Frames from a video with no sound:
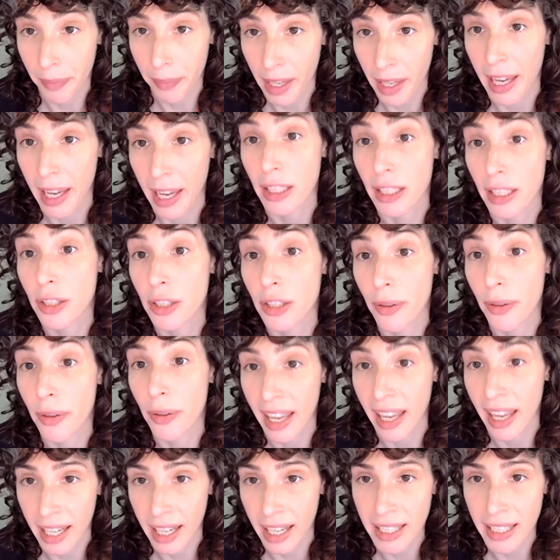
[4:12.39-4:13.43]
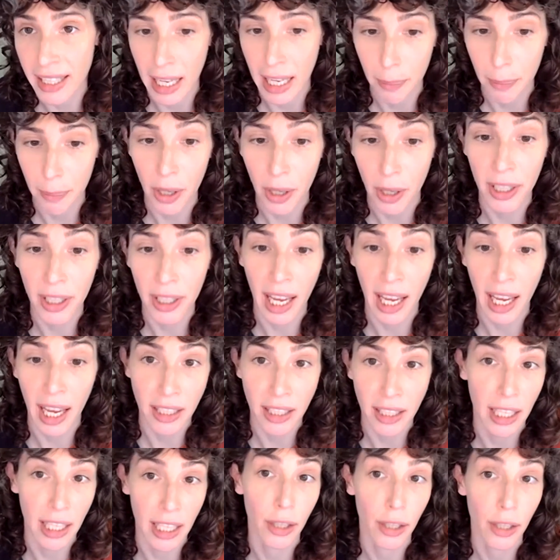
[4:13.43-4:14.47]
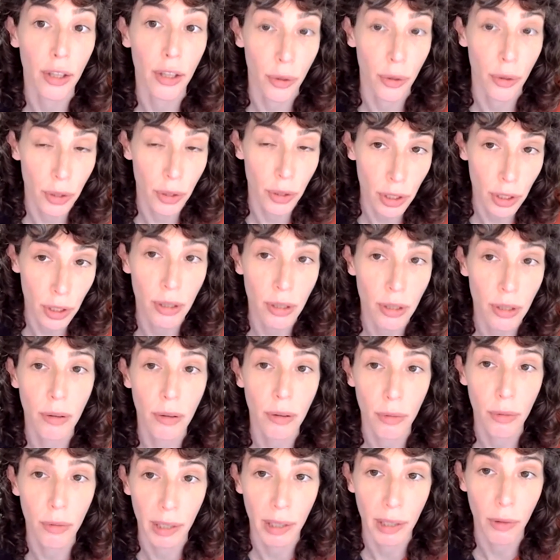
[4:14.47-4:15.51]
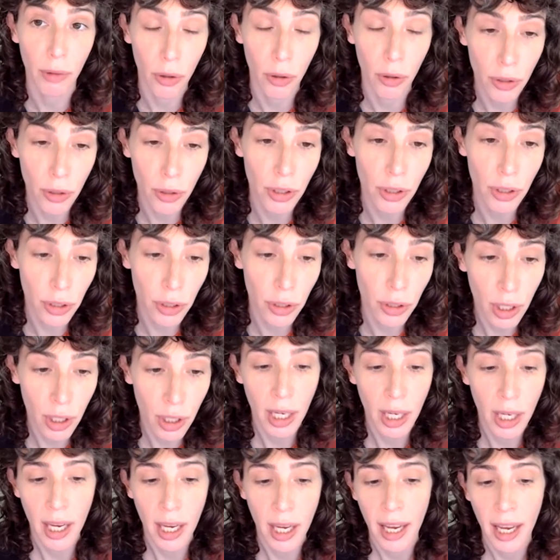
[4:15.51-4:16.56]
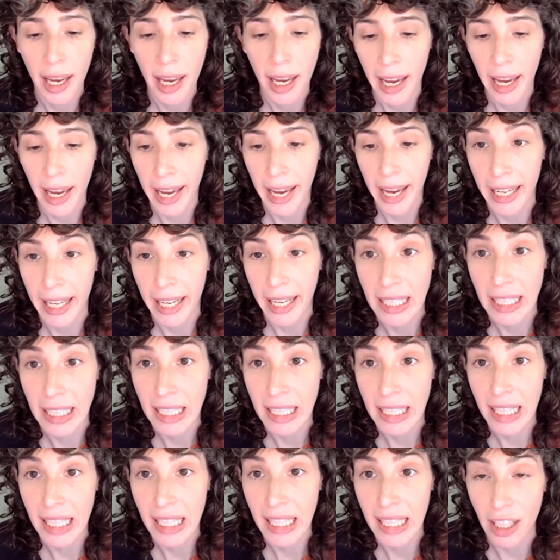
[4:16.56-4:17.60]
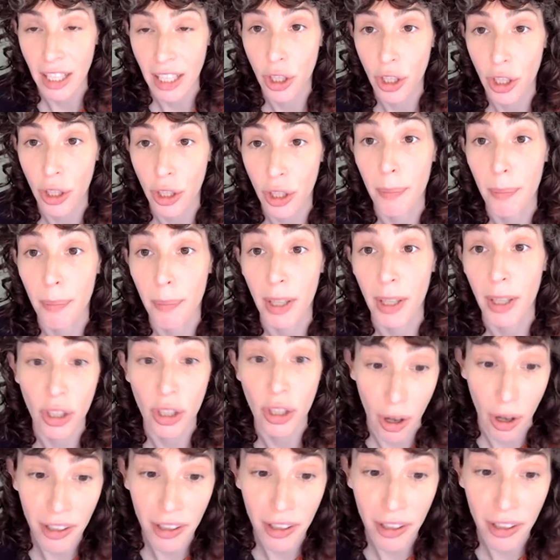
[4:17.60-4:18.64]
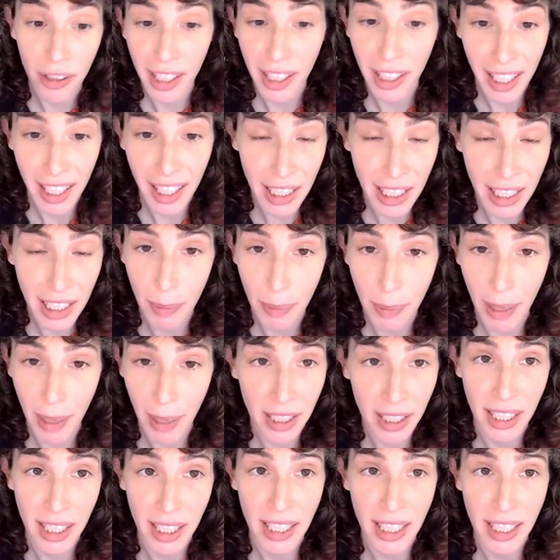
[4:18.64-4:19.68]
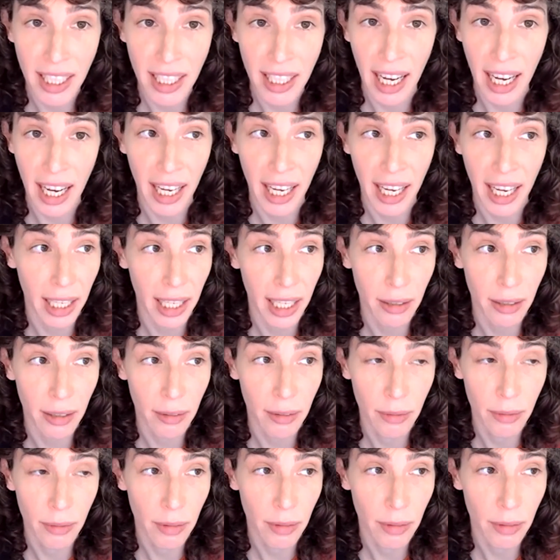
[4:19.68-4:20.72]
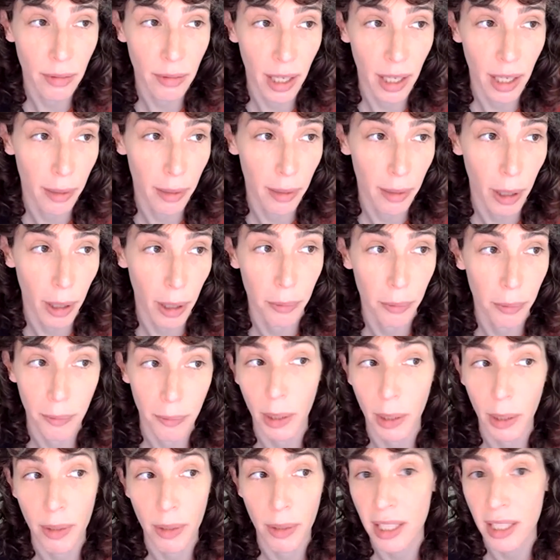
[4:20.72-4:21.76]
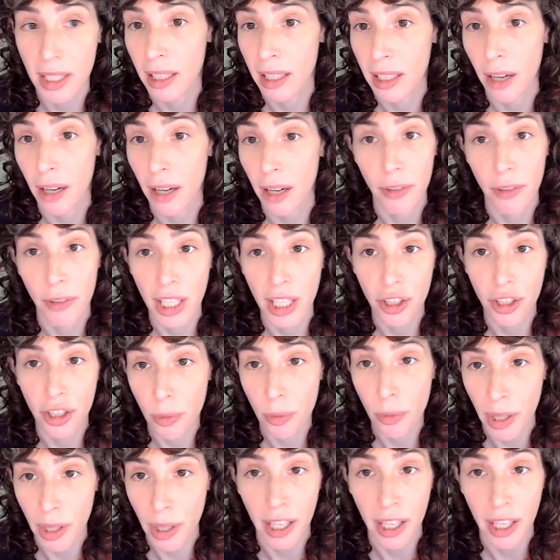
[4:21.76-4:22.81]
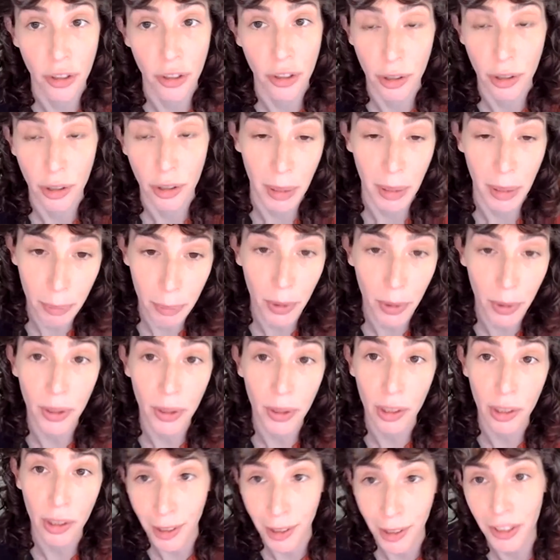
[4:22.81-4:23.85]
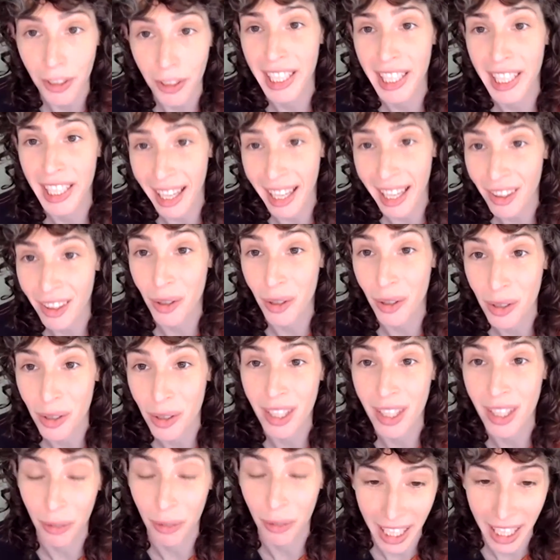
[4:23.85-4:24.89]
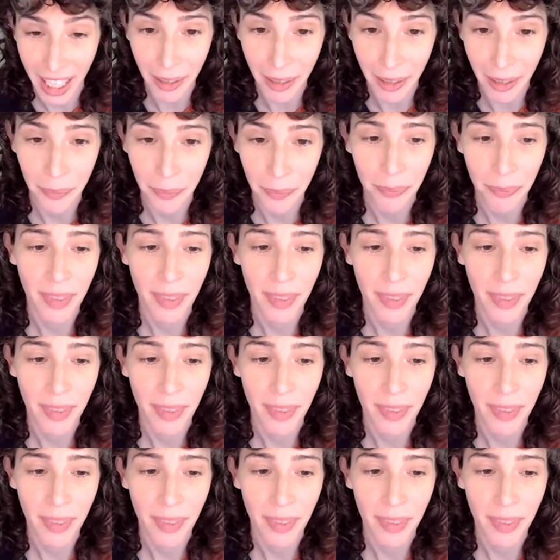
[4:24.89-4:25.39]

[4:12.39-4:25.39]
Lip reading: And so then I set about casting those three roles. And that took much longer than I expected. I probably was in conversation with 100 people in order to get those three.